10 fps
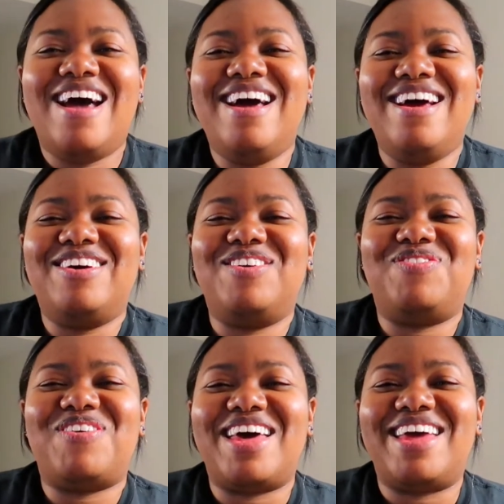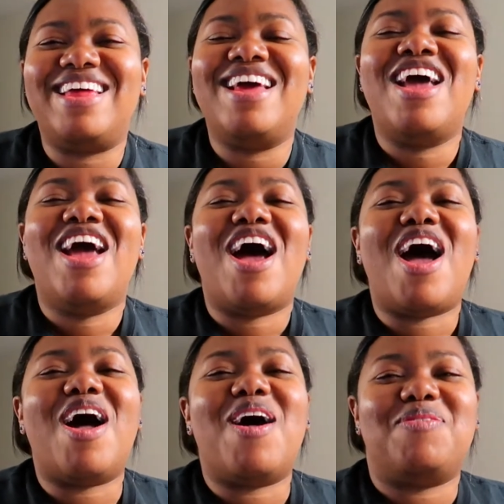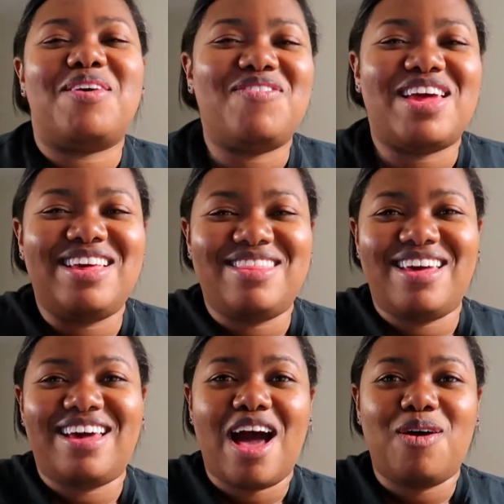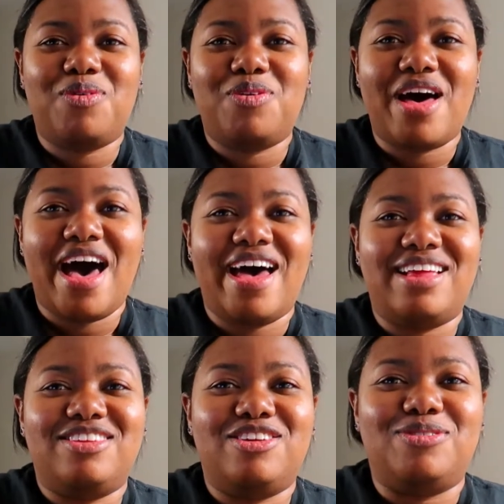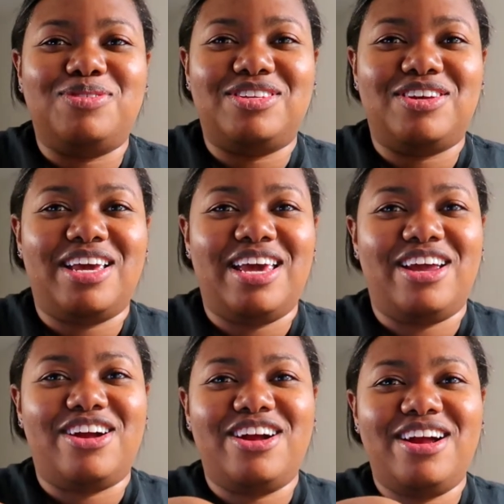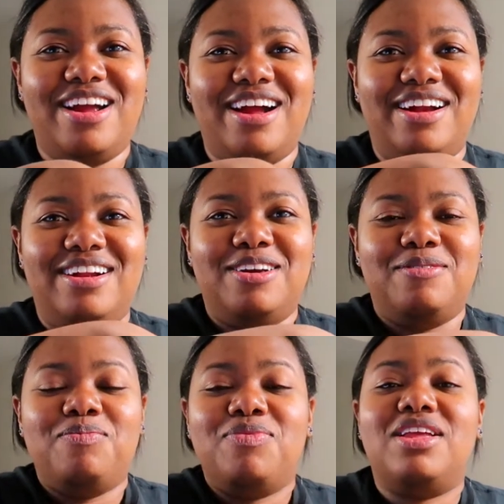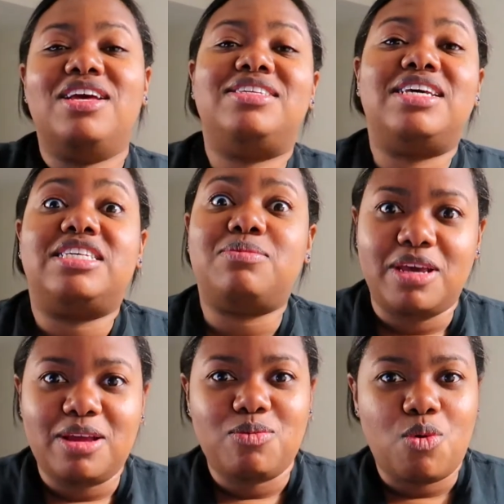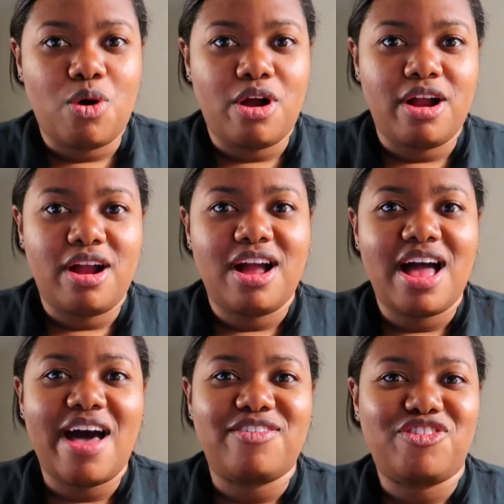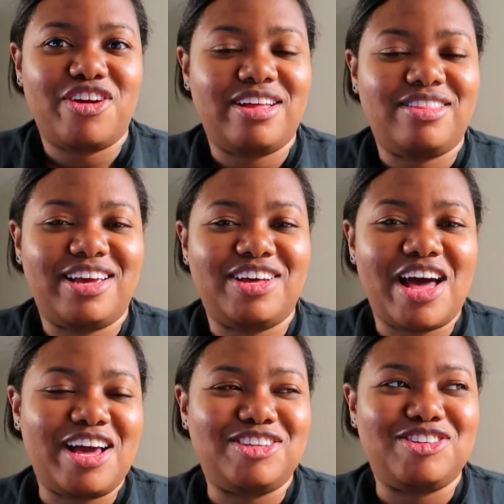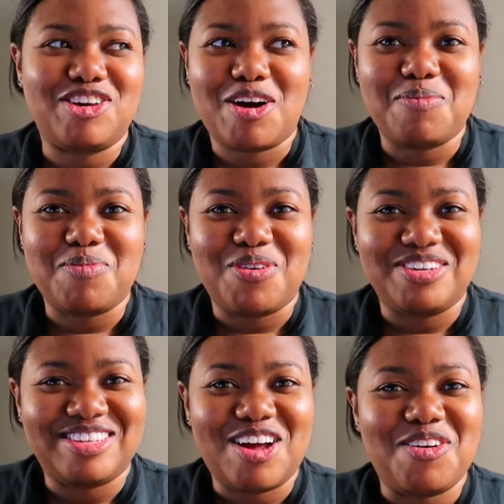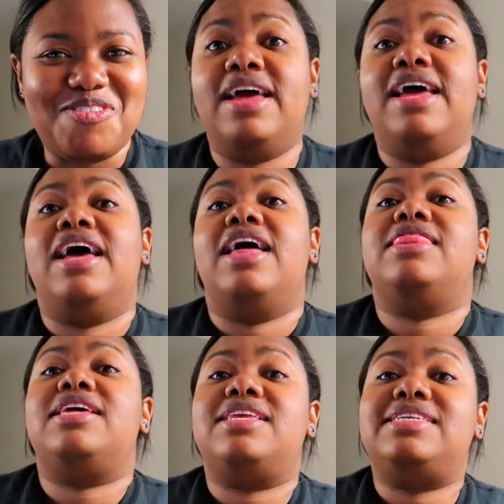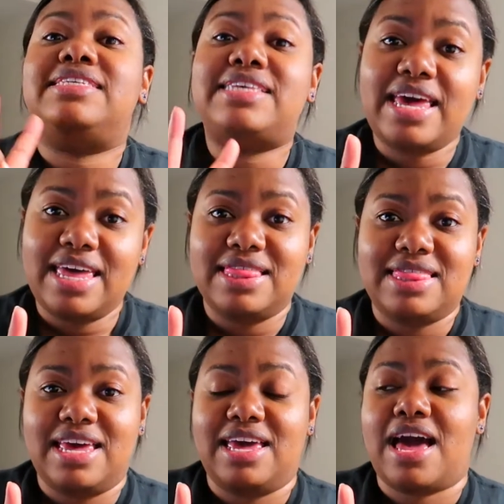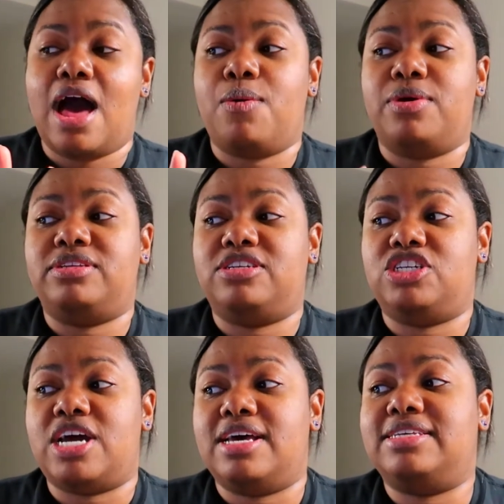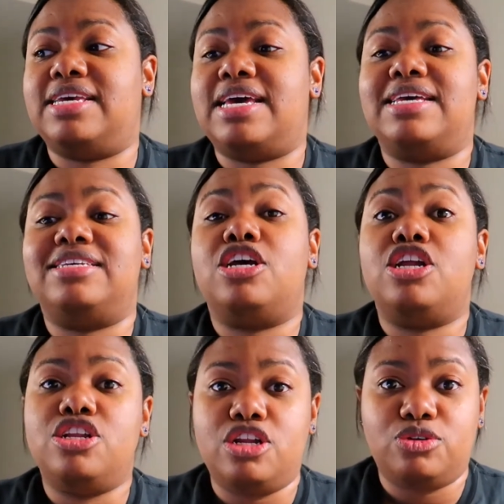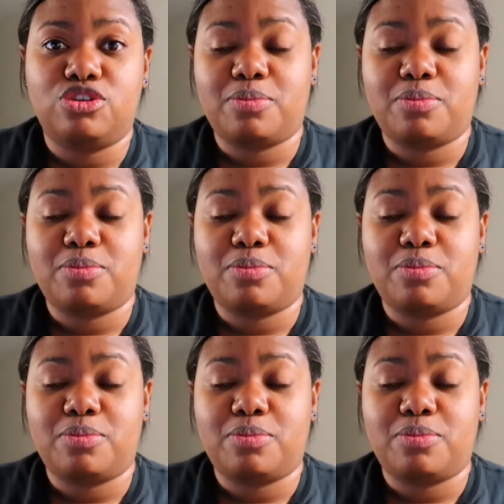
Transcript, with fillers: but um, if anything I will add notes here to explain more after I like I guess look up more stuff the second thing I would suggest is nose